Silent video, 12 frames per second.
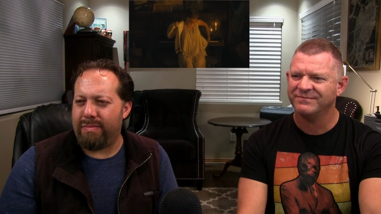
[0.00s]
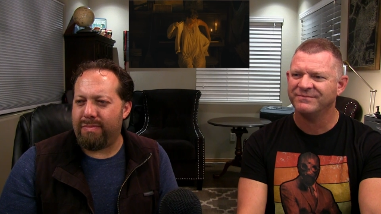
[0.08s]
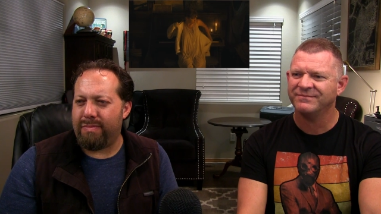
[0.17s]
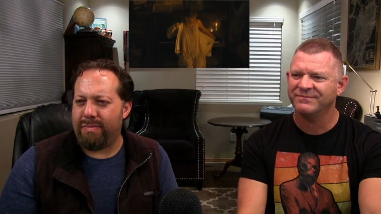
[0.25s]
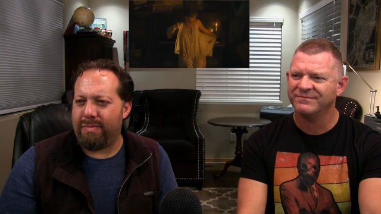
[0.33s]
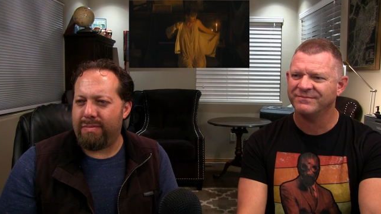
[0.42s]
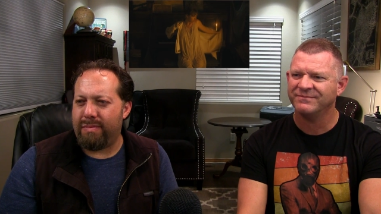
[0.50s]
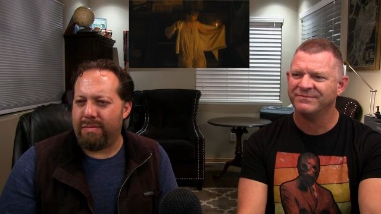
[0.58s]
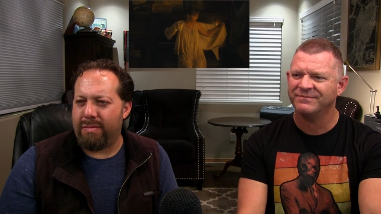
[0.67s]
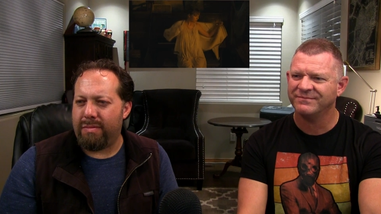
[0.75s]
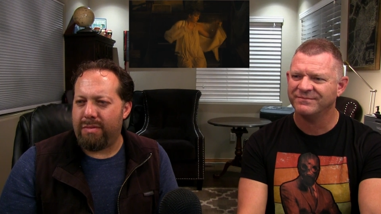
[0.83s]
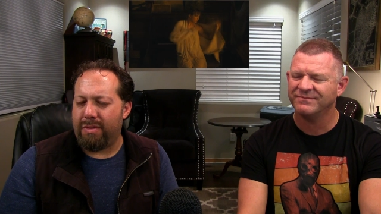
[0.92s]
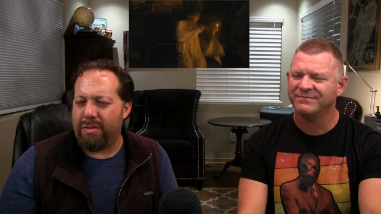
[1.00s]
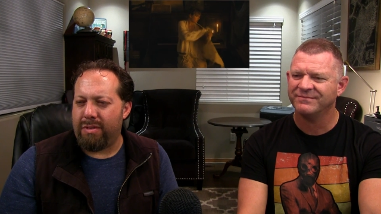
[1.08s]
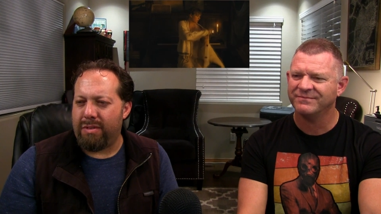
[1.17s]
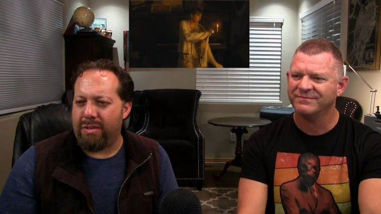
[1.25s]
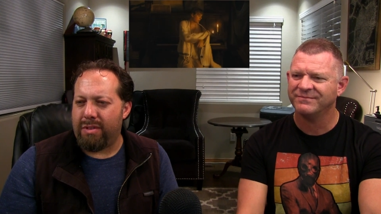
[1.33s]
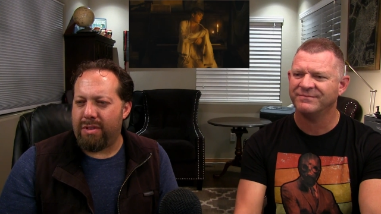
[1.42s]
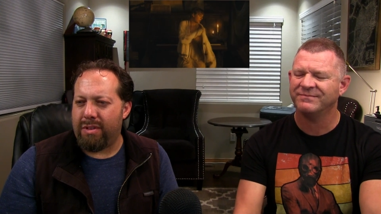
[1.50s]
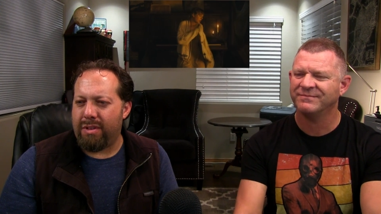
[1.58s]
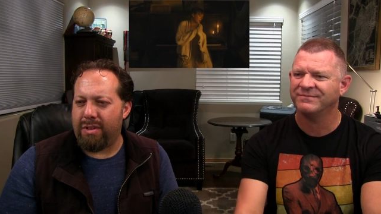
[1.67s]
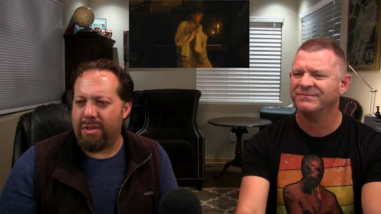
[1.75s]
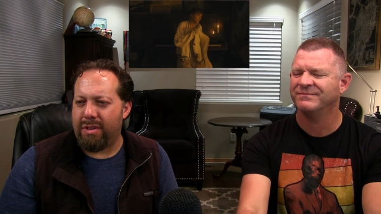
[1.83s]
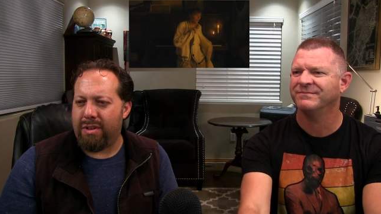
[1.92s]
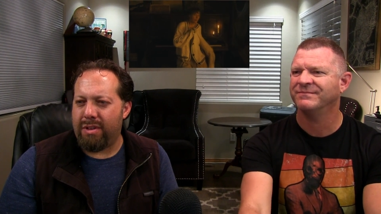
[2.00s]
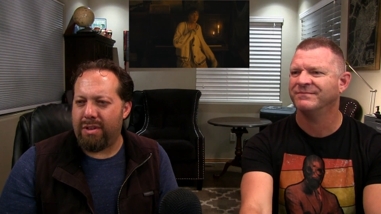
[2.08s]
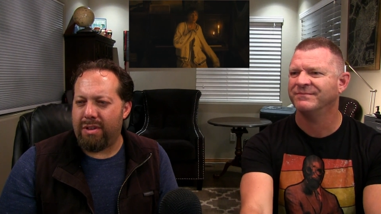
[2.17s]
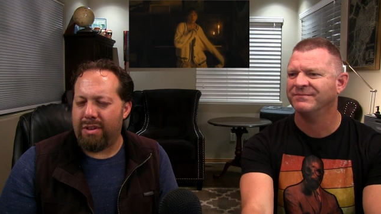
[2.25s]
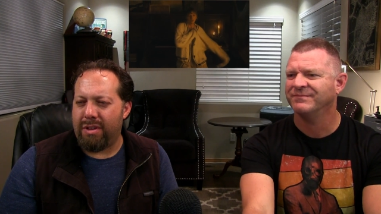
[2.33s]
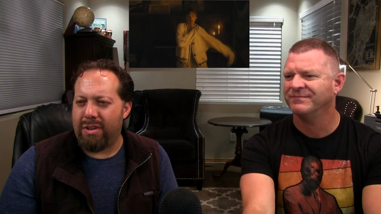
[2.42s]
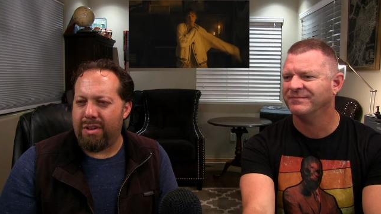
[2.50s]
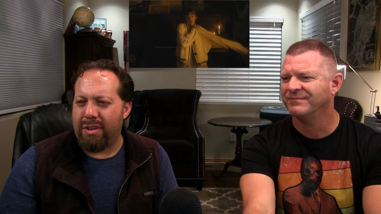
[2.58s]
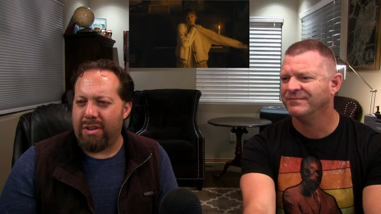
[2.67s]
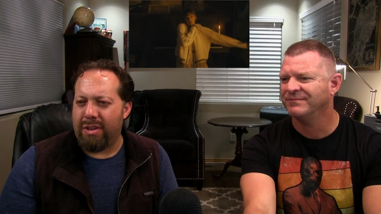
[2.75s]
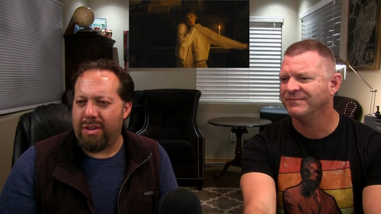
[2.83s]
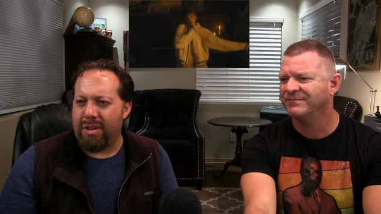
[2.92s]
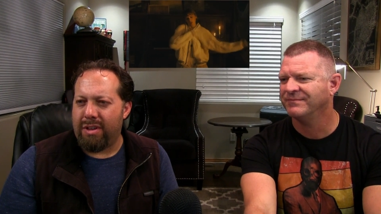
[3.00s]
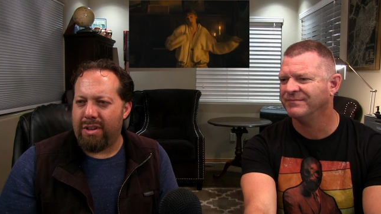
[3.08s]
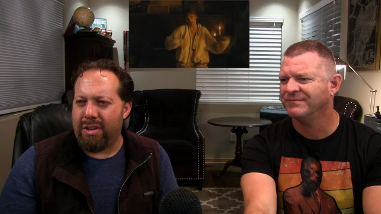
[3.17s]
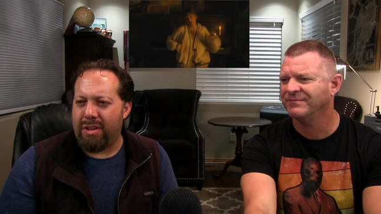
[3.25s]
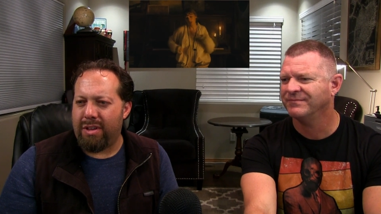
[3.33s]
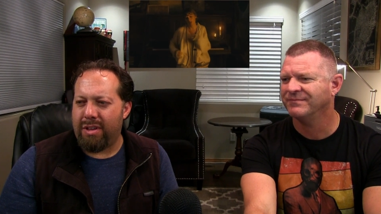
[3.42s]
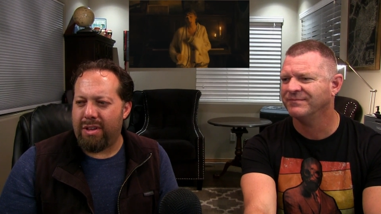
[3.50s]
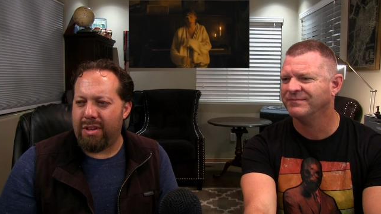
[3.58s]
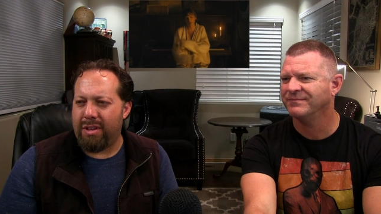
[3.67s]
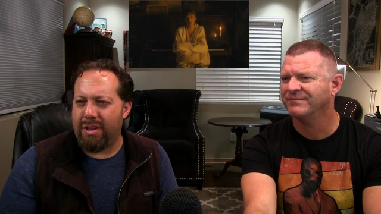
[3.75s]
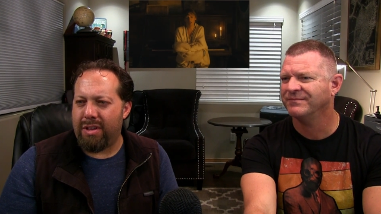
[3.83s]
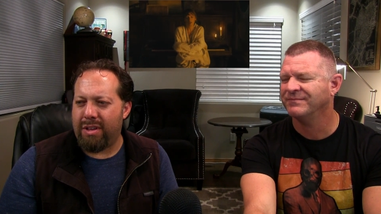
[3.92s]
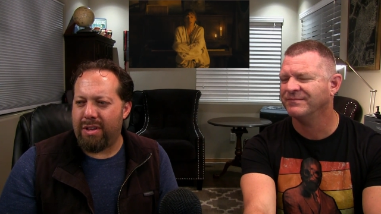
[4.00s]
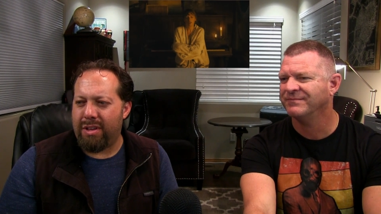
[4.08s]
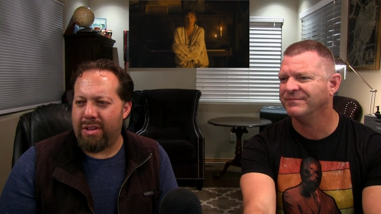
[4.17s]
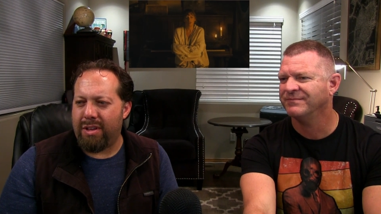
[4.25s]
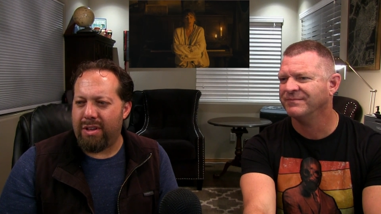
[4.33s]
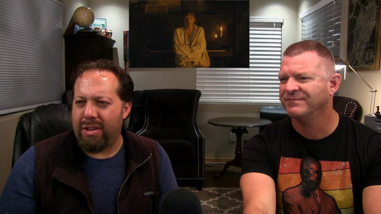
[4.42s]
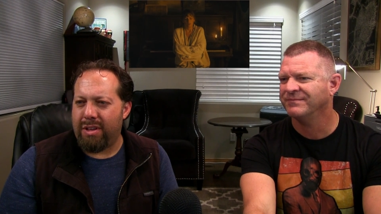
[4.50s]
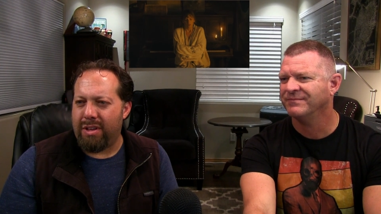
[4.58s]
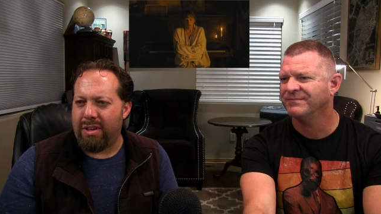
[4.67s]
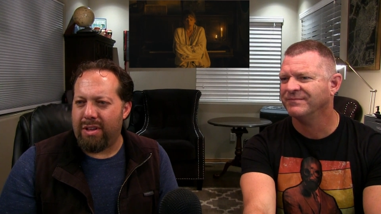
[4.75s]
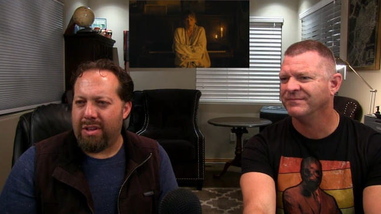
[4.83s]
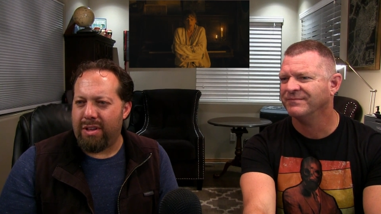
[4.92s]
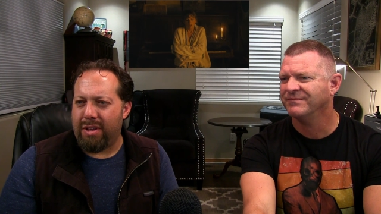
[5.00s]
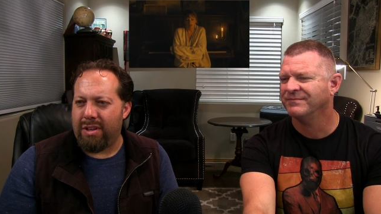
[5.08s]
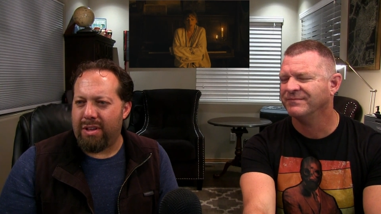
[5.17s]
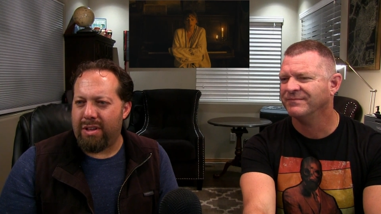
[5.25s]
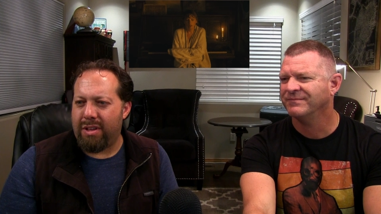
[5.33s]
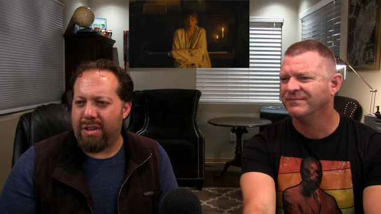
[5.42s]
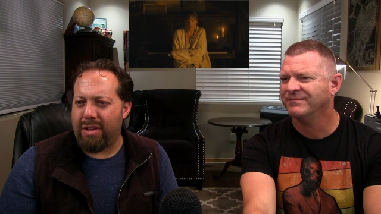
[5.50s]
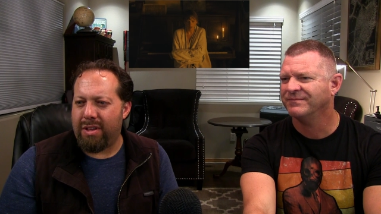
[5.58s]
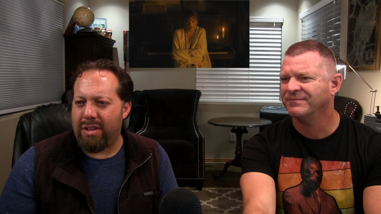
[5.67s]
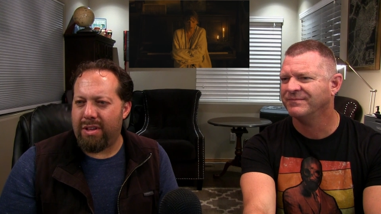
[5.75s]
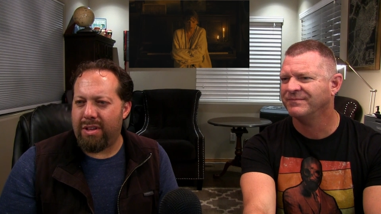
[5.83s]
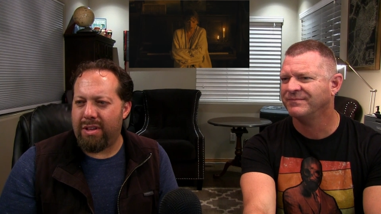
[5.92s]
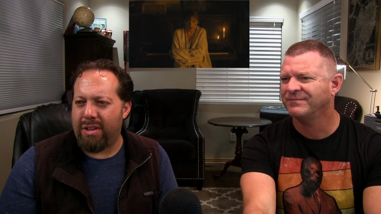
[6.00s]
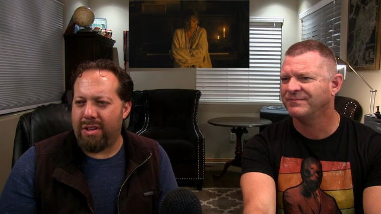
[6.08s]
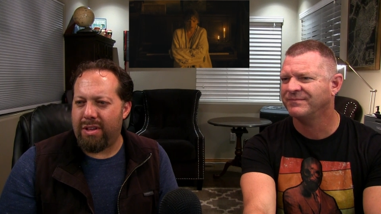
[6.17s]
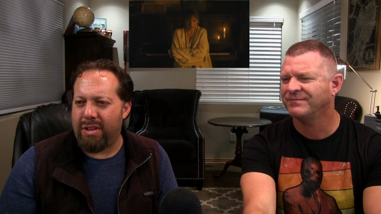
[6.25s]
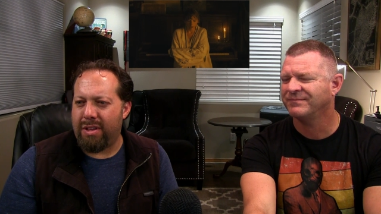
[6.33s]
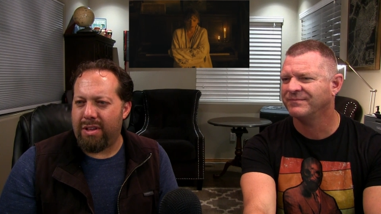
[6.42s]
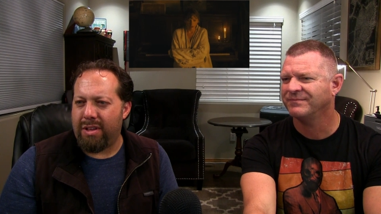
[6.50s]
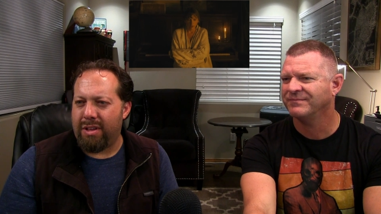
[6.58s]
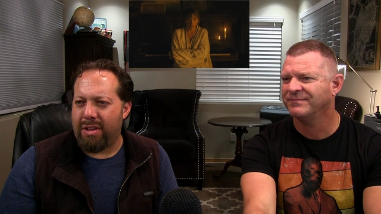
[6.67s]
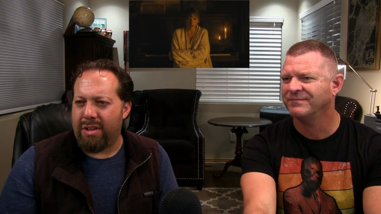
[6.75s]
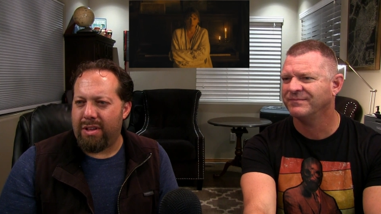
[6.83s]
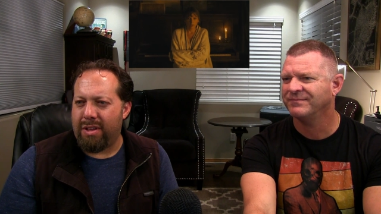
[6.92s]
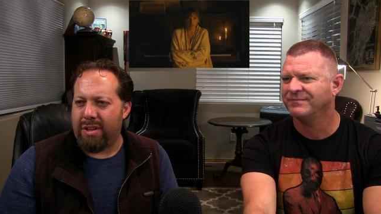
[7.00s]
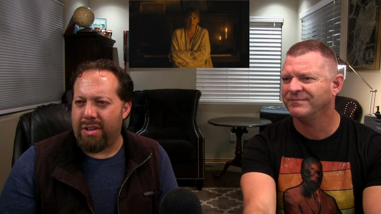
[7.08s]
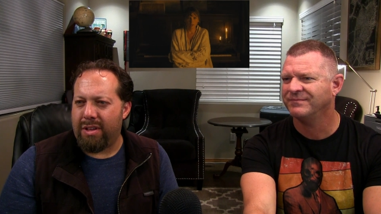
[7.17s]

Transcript: (silence)